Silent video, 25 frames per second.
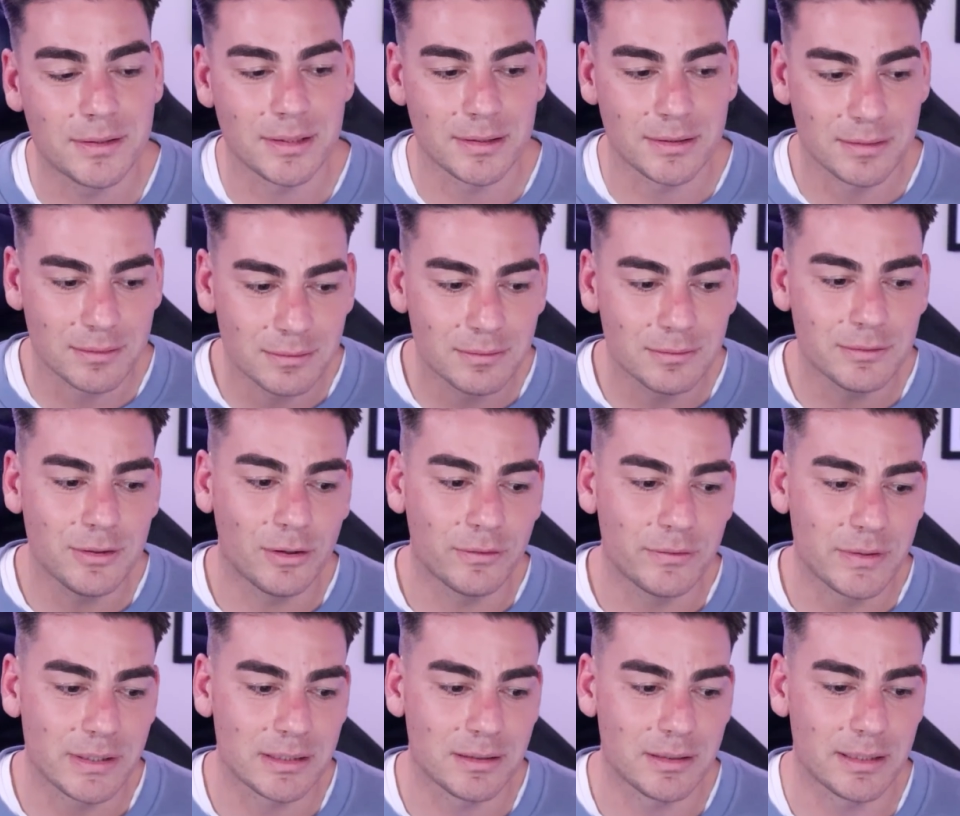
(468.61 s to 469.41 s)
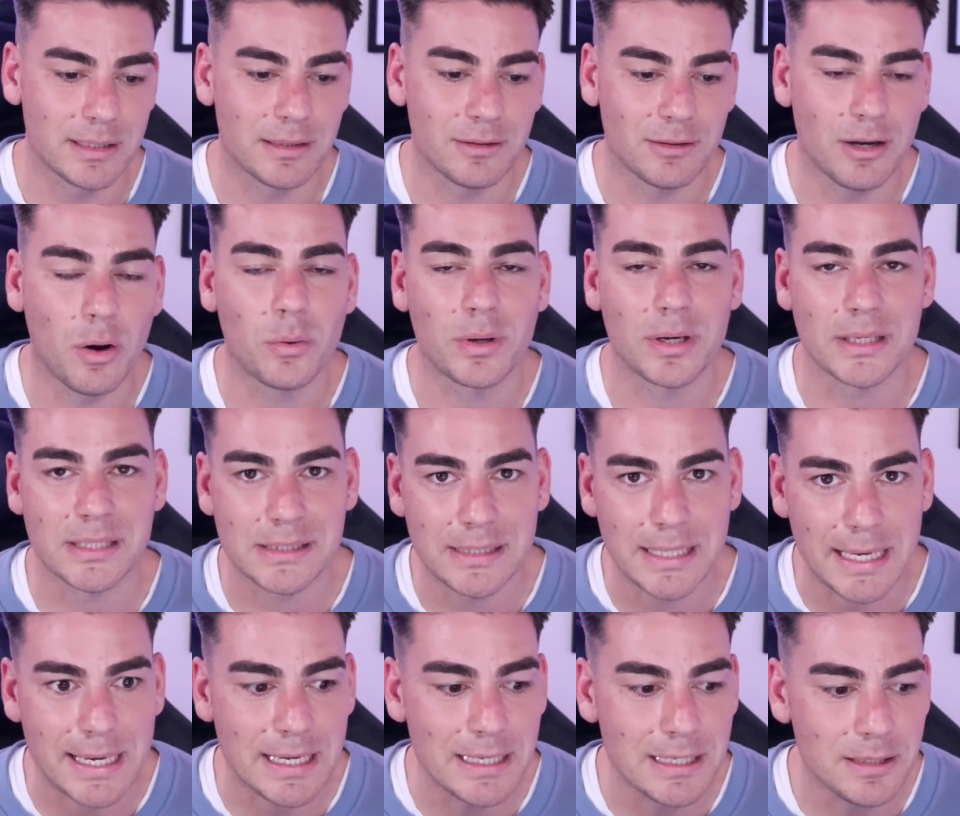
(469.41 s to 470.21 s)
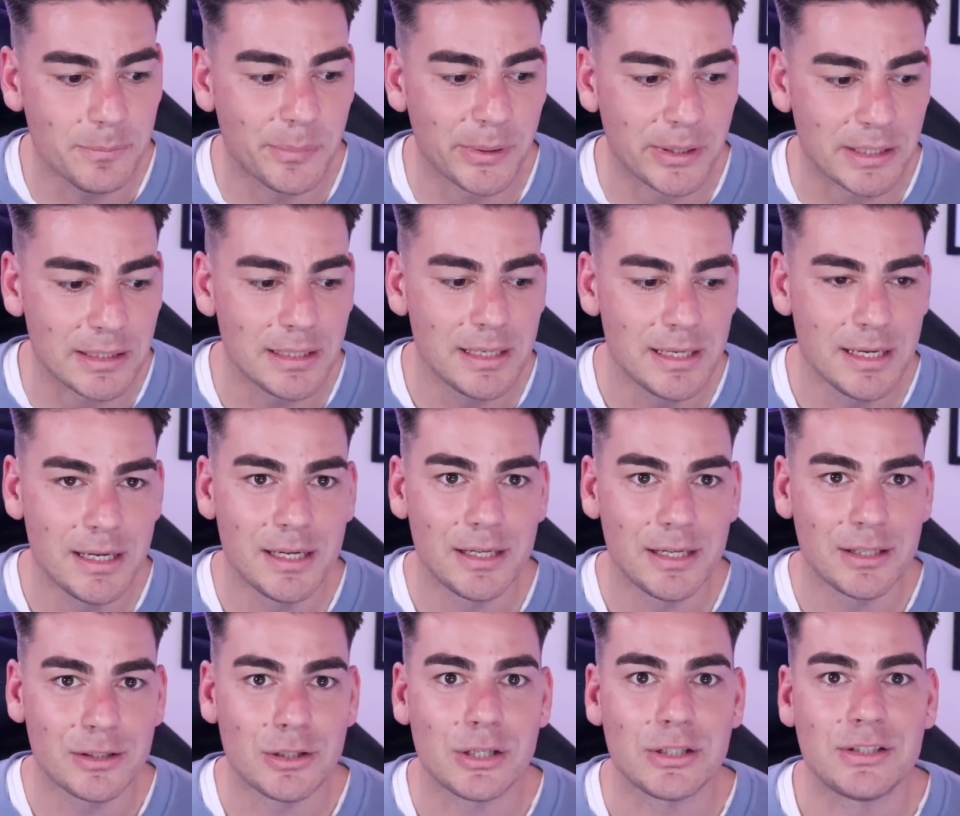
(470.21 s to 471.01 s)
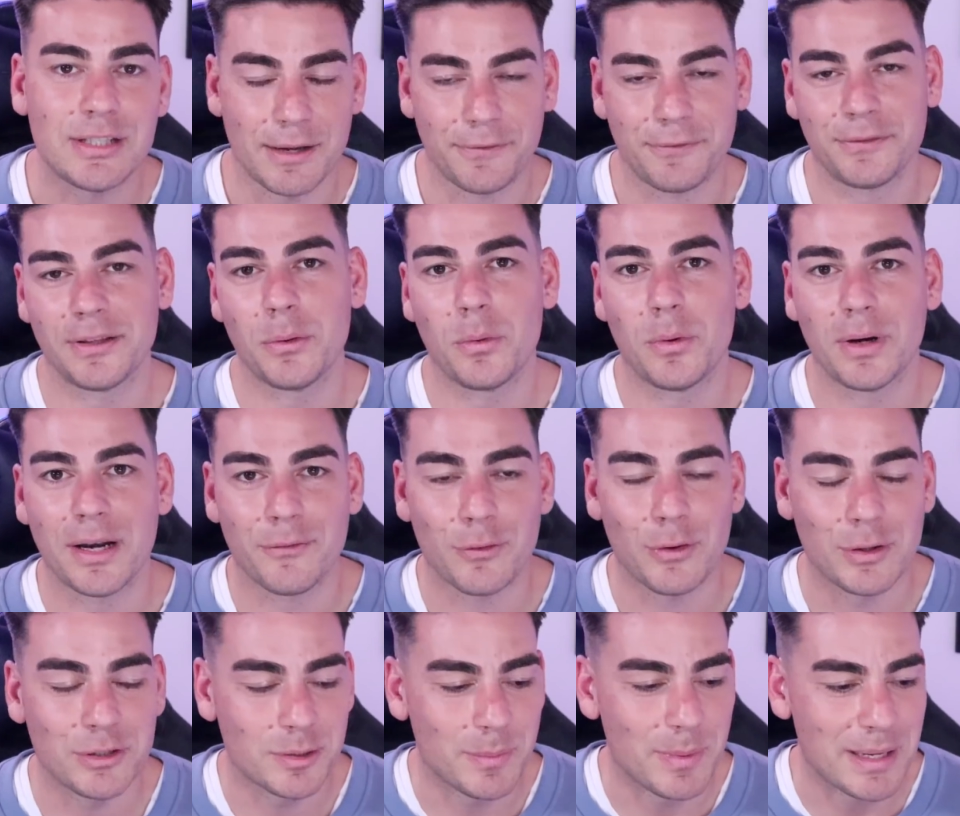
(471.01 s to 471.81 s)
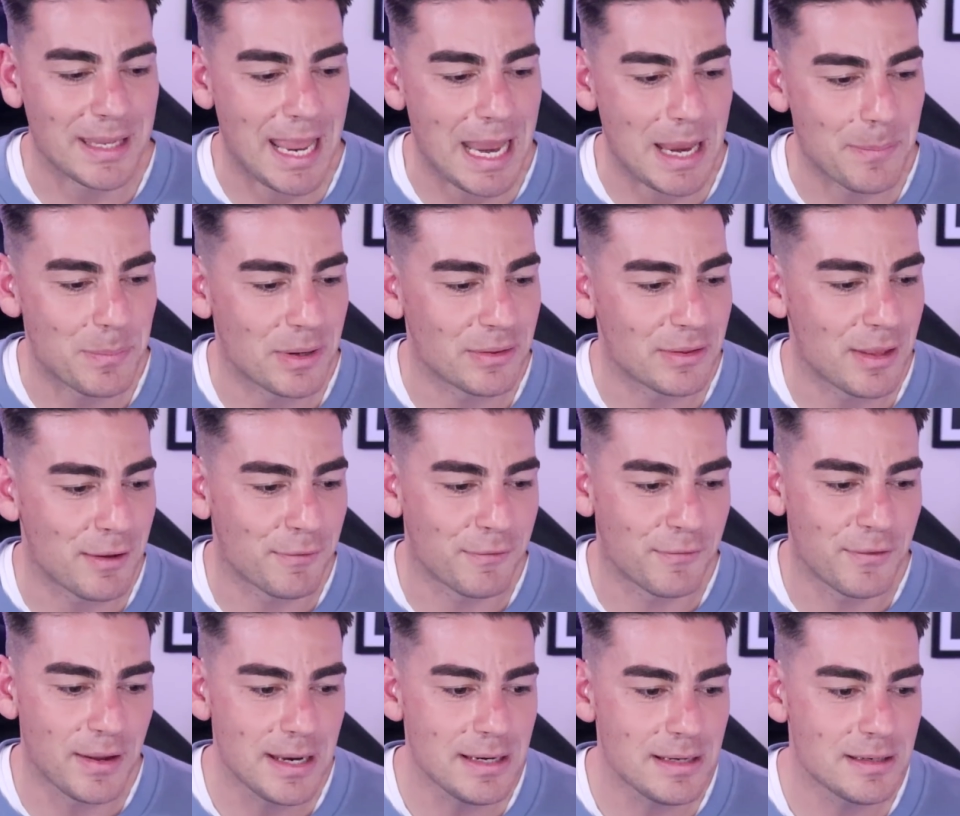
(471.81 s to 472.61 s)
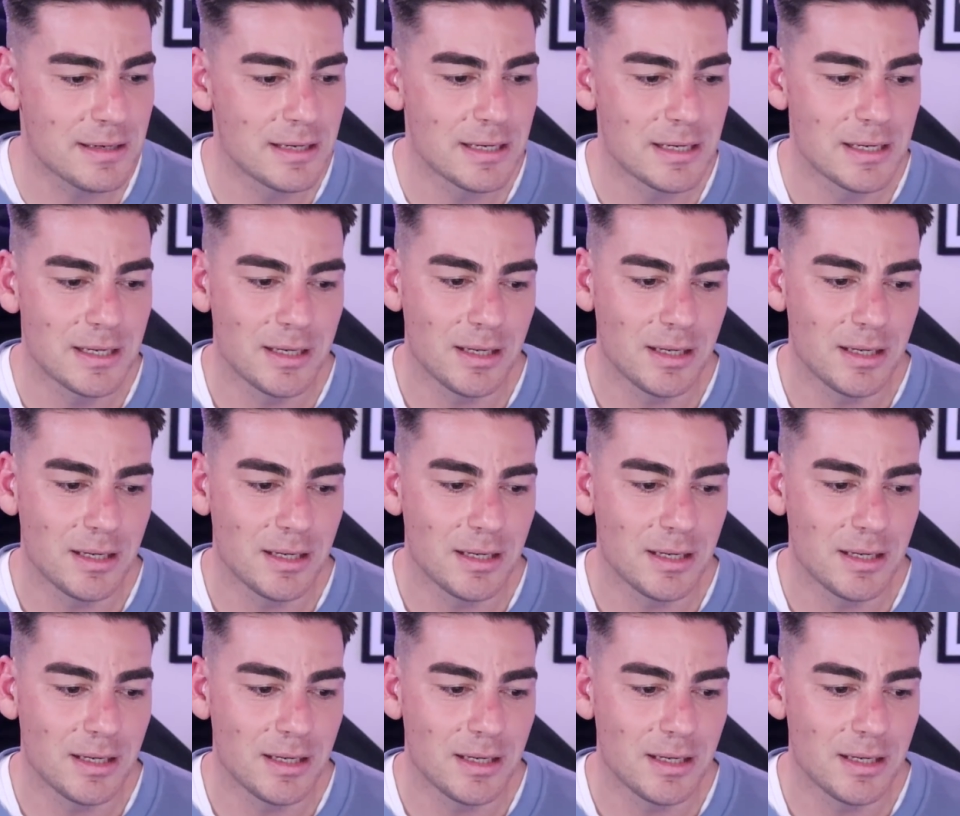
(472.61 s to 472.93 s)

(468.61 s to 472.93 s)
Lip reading: And obviously you don't want to see it, but you definitely want everyone to be keeping their feet.